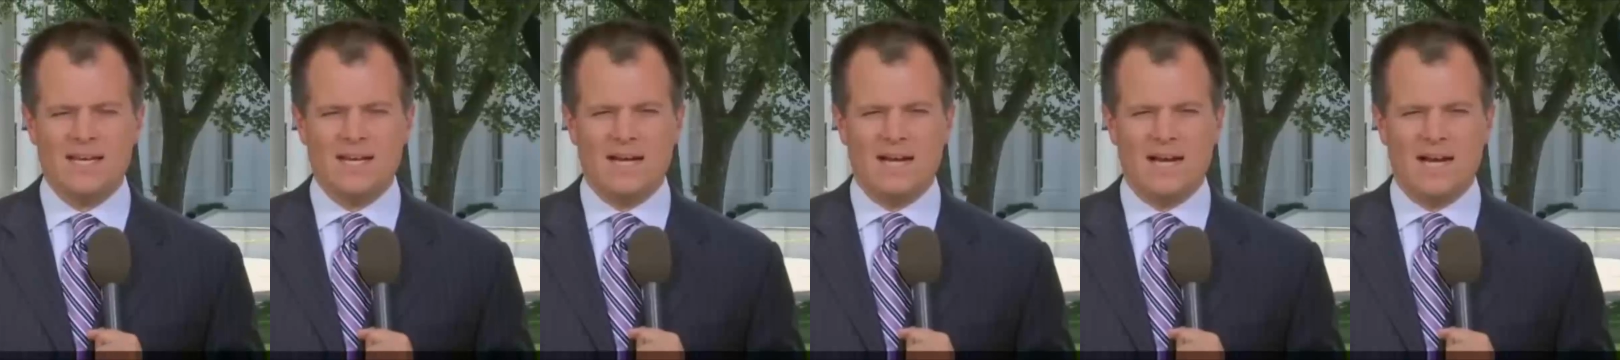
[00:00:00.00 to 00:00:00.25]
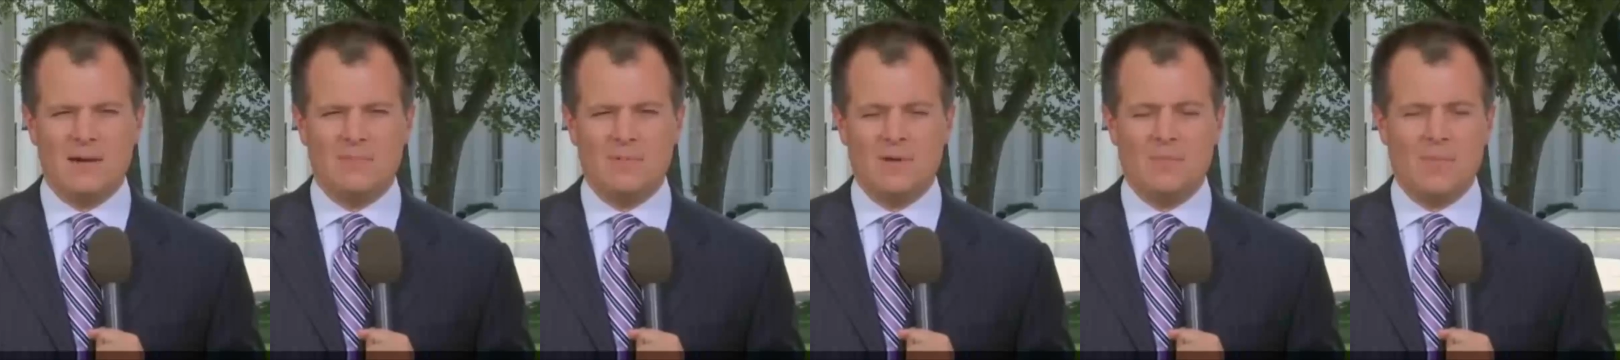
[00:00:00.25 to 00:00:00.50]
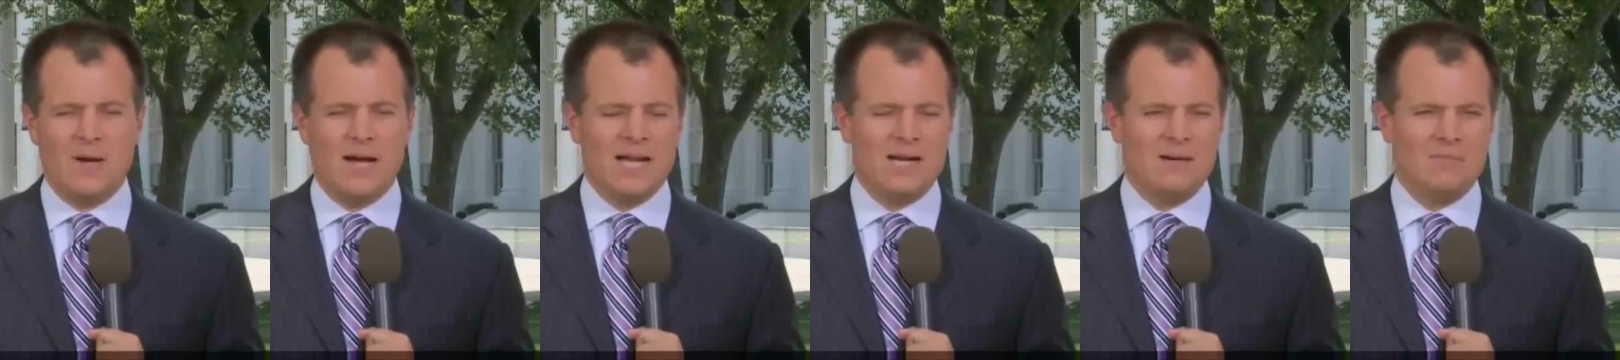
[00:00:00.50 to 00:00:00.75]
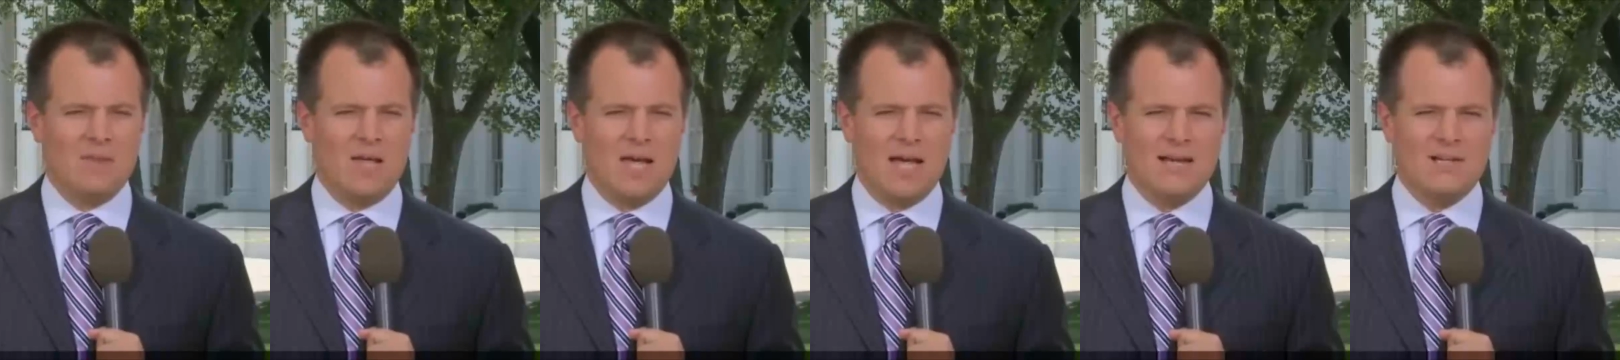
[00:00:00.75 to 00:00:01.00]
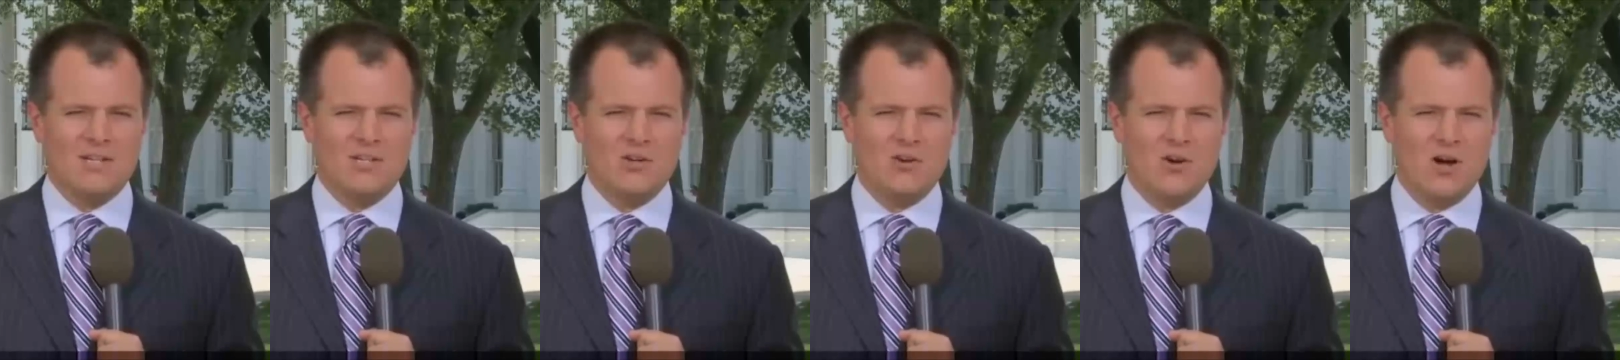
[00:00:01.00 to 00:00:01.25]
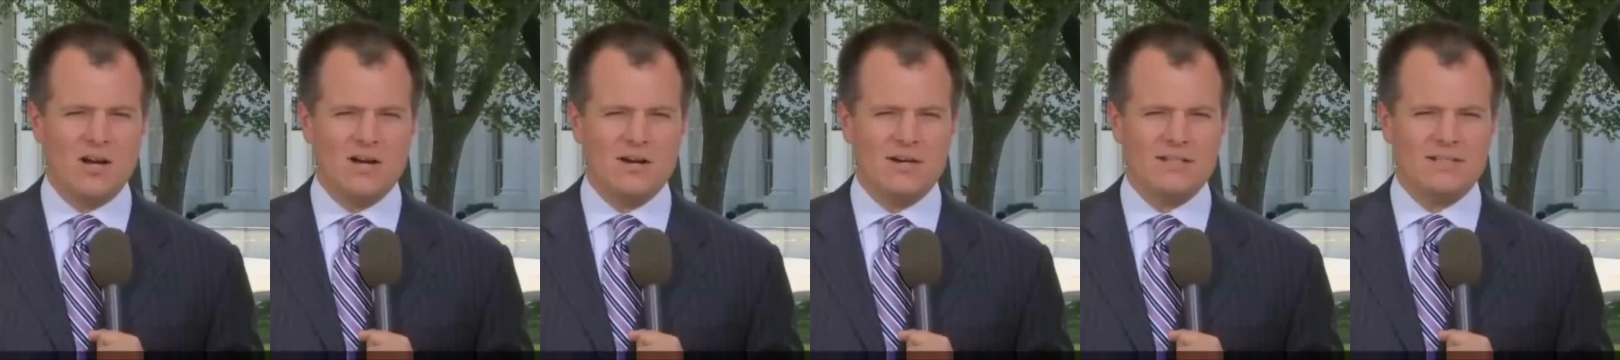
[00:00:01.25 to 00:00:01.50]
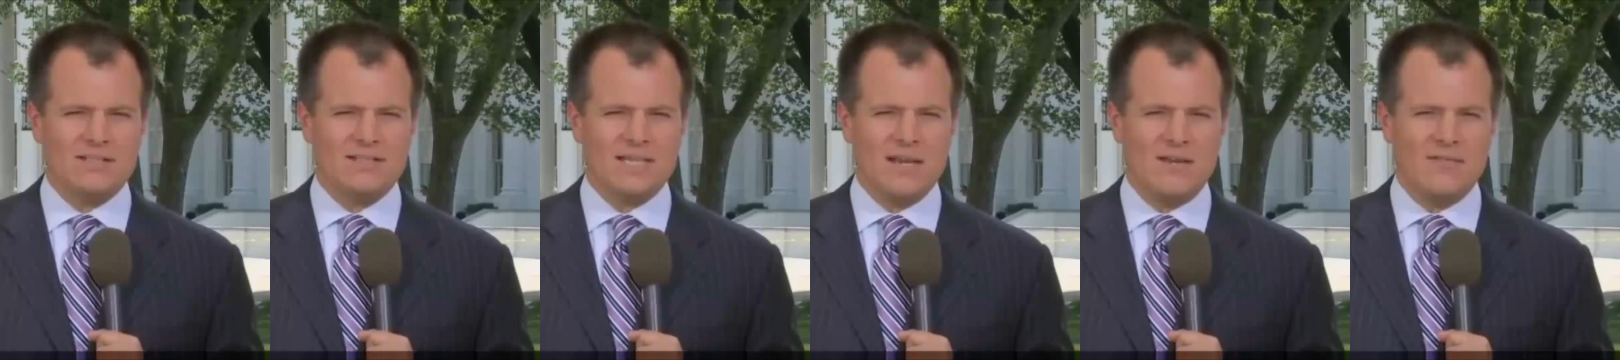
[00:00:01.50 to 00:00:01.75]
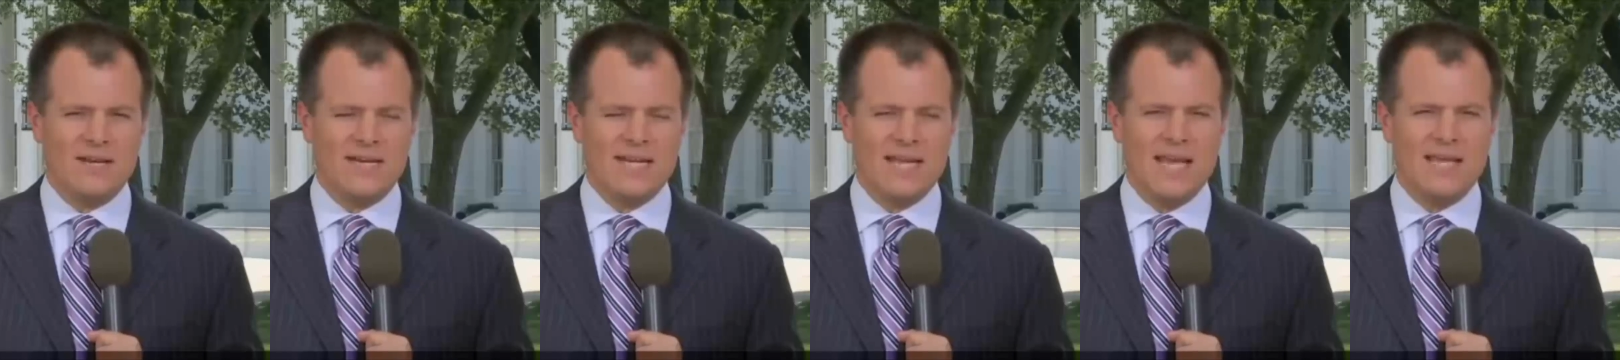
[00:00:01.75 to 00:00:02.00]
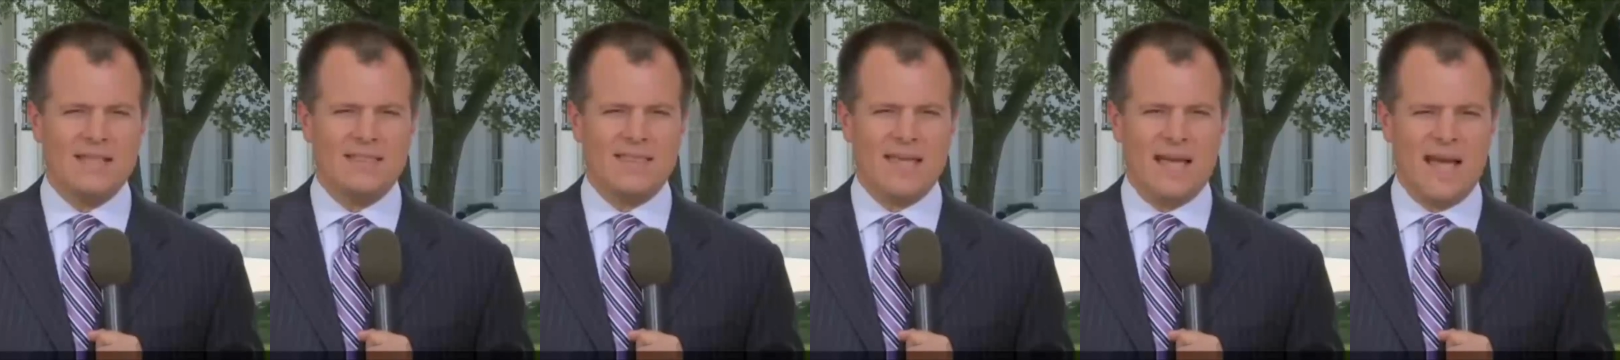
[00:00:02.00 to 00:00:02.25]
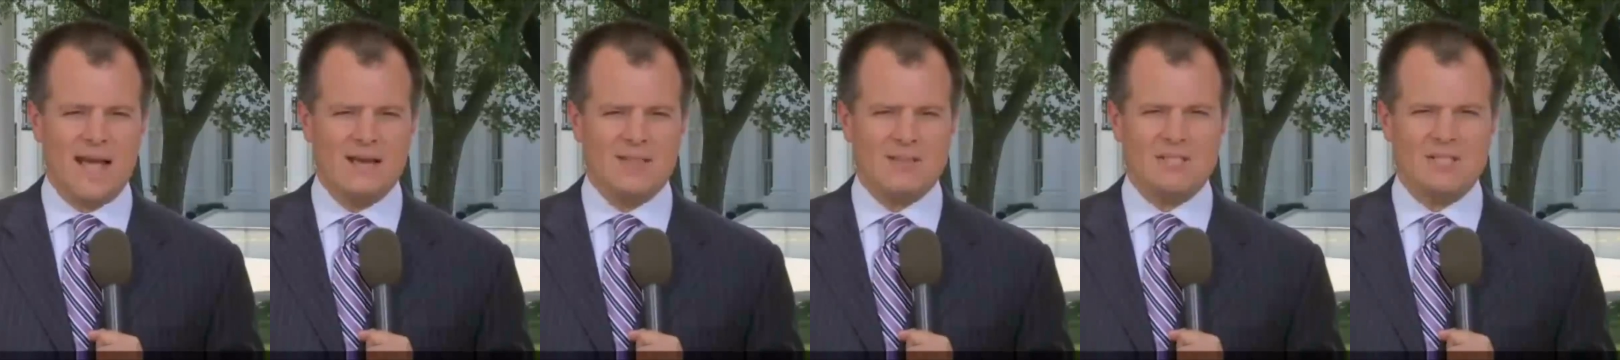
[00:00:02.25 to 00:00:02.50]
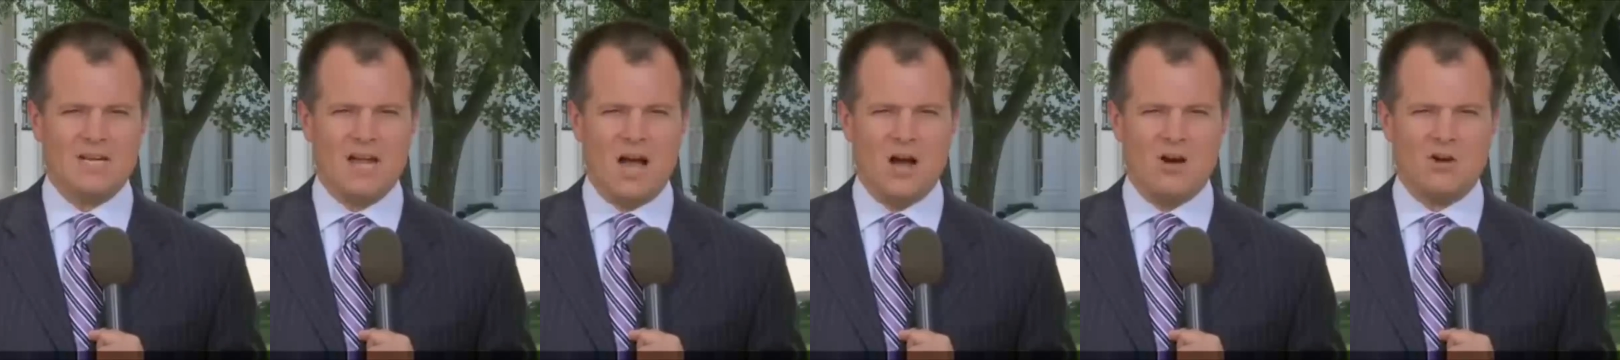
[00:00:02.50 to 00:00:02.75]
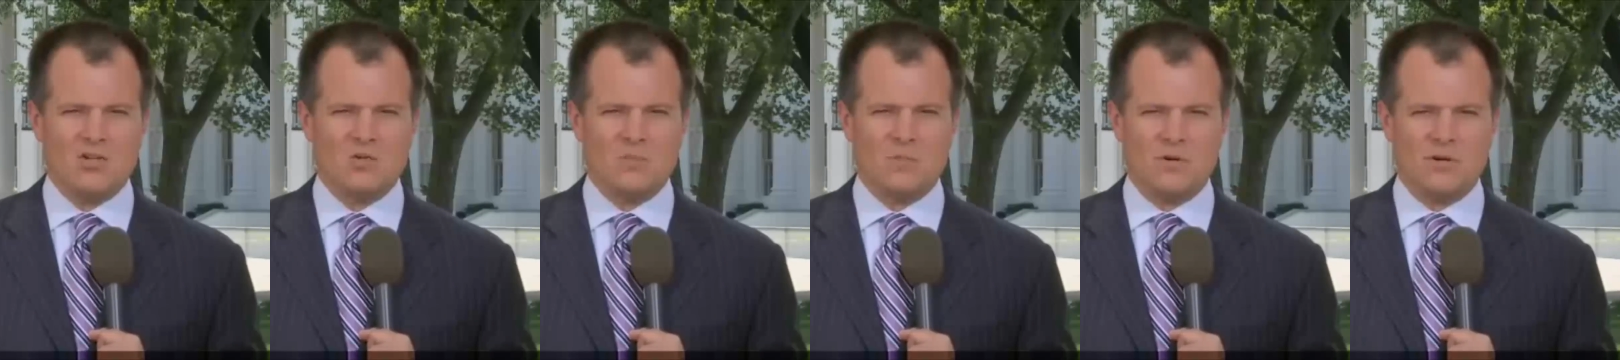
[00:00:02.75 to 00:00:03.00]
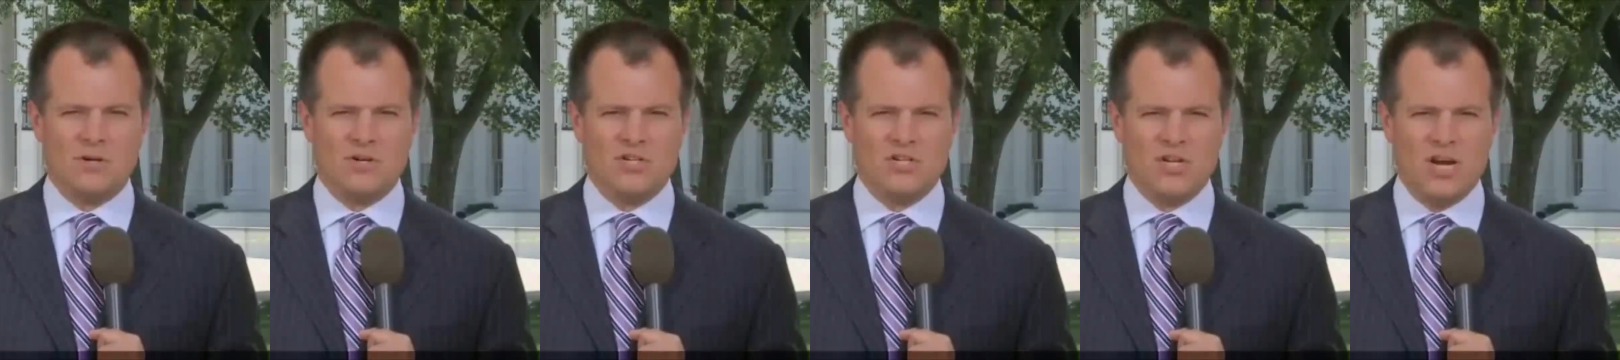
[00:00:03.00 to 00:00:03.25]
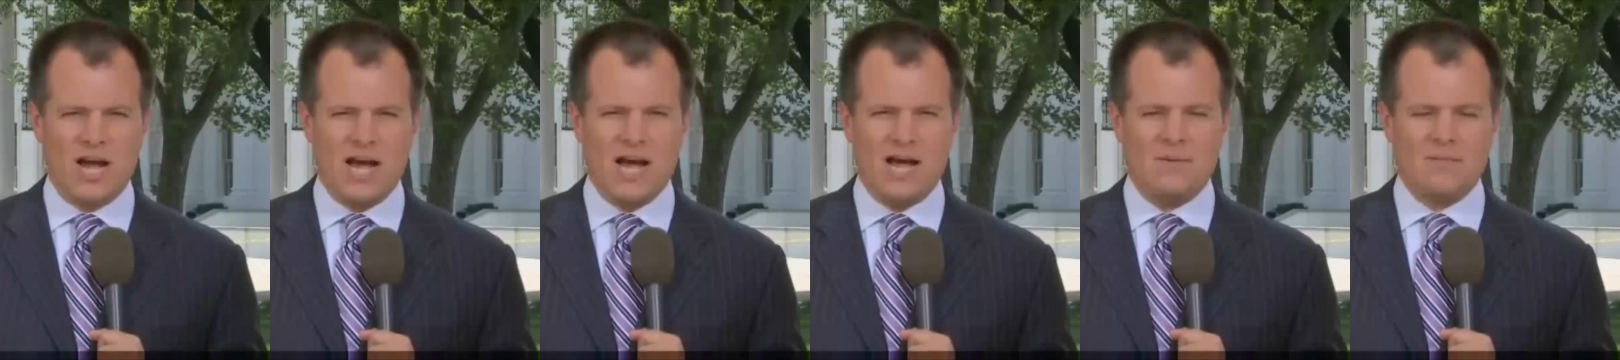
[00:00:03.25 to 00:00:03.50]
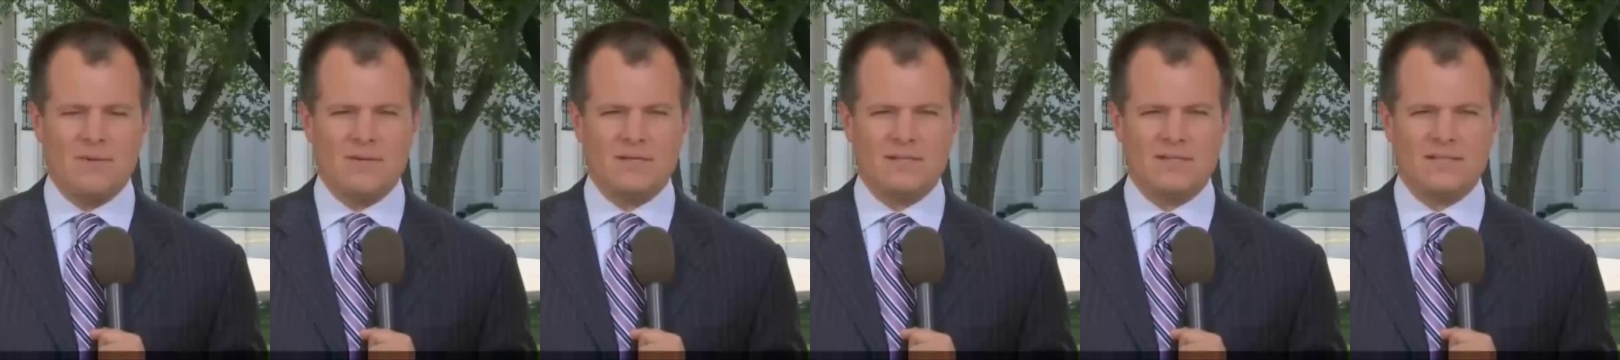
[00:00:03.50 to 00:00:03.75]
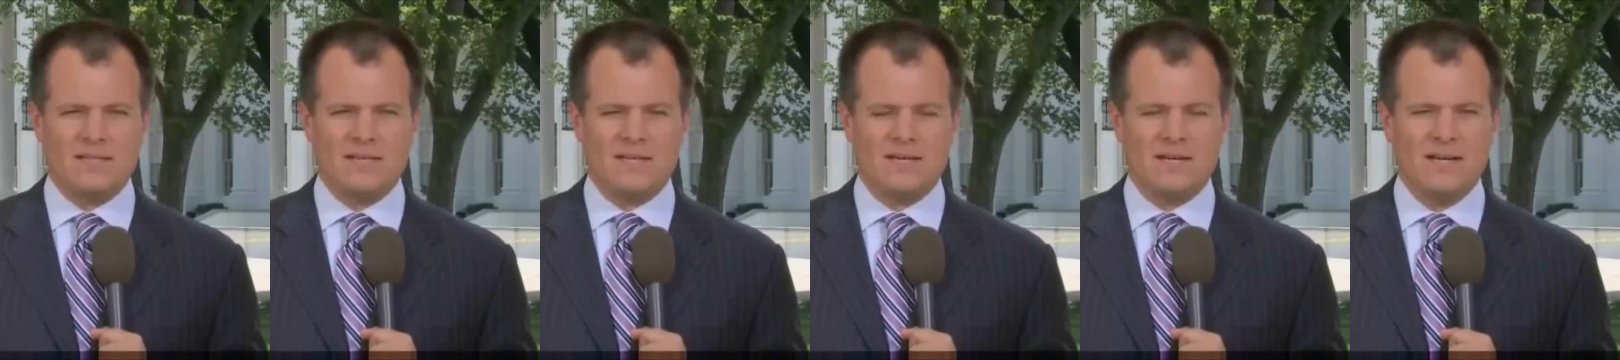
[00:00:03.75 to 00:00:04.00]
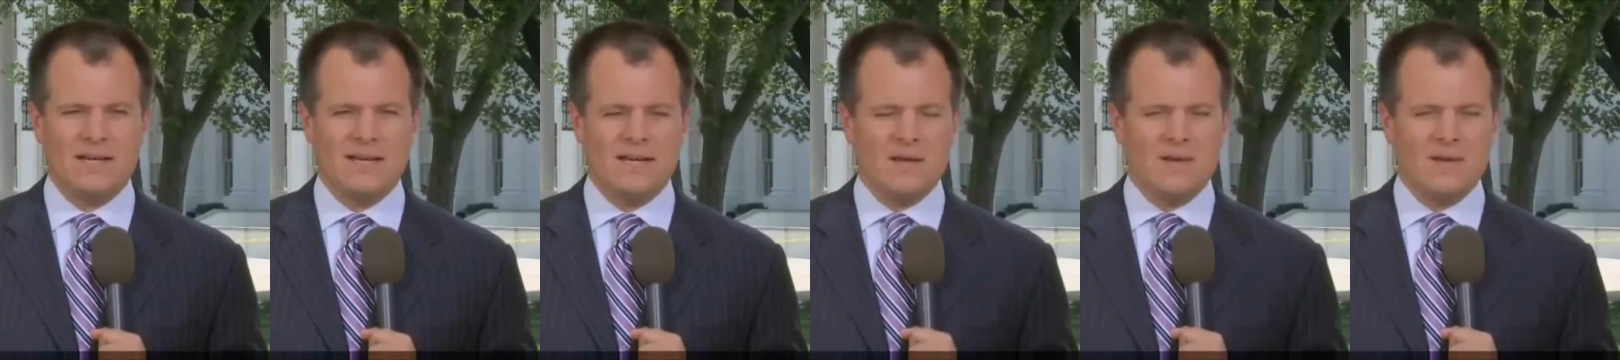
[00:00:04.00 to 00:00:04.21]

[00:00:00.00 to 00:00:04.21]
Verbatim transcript: Uh, but bottom line, $278,000 per job is the